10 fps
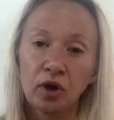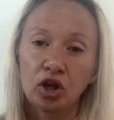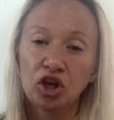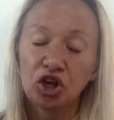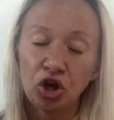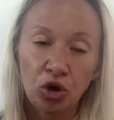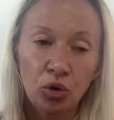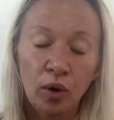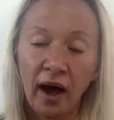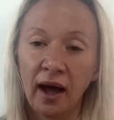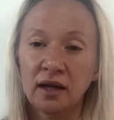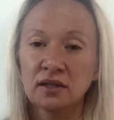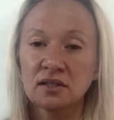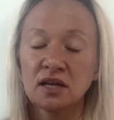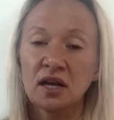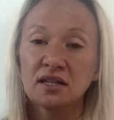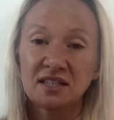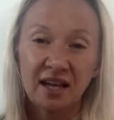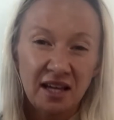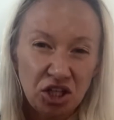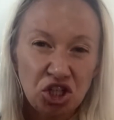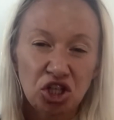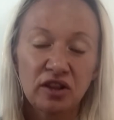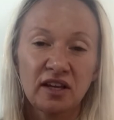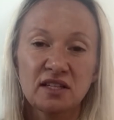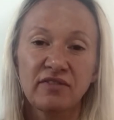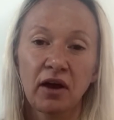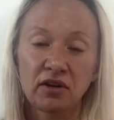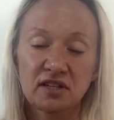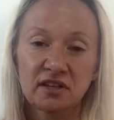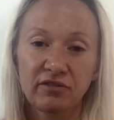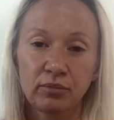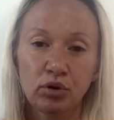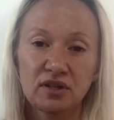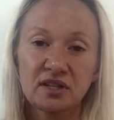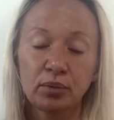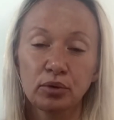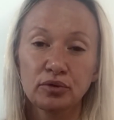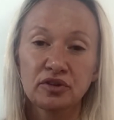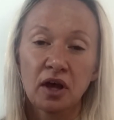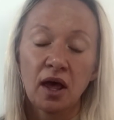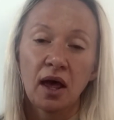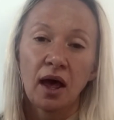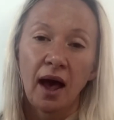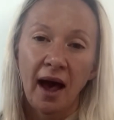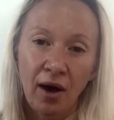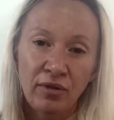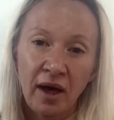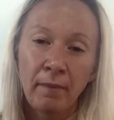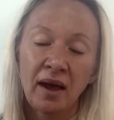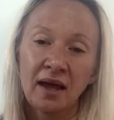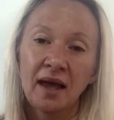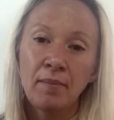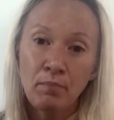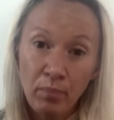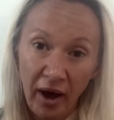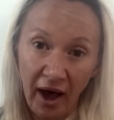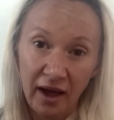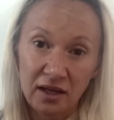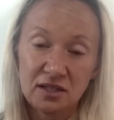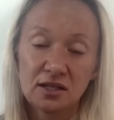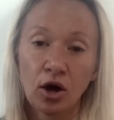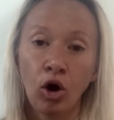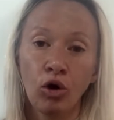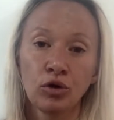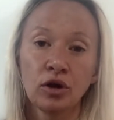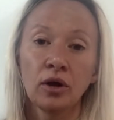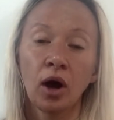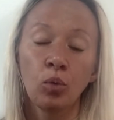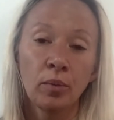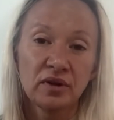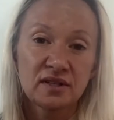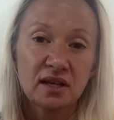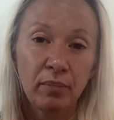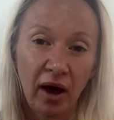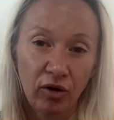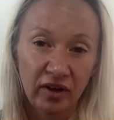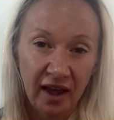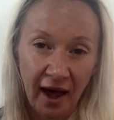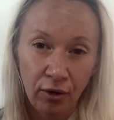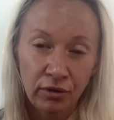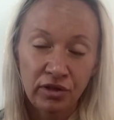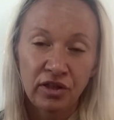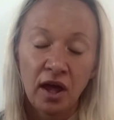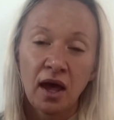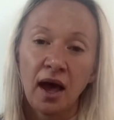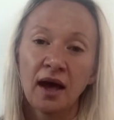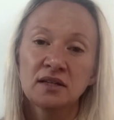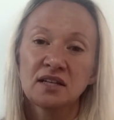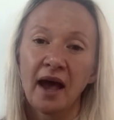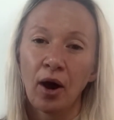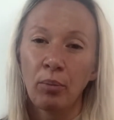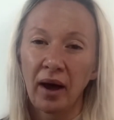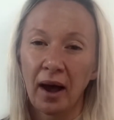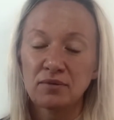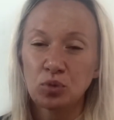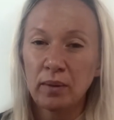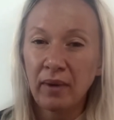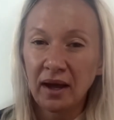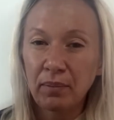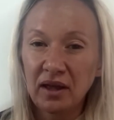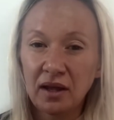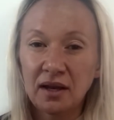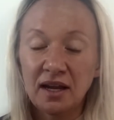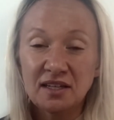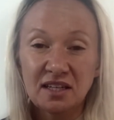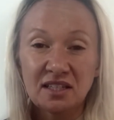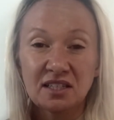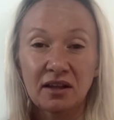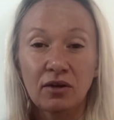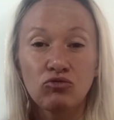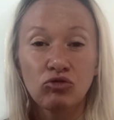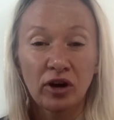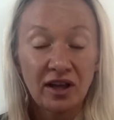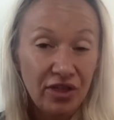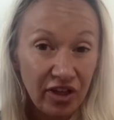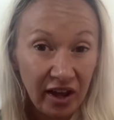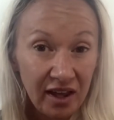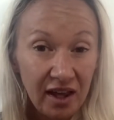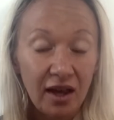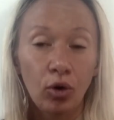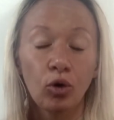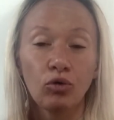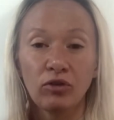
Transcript: cue and teach these various different principles, how that may impact on a woman's pelvic health, and how perhaps we may be needing to rethink or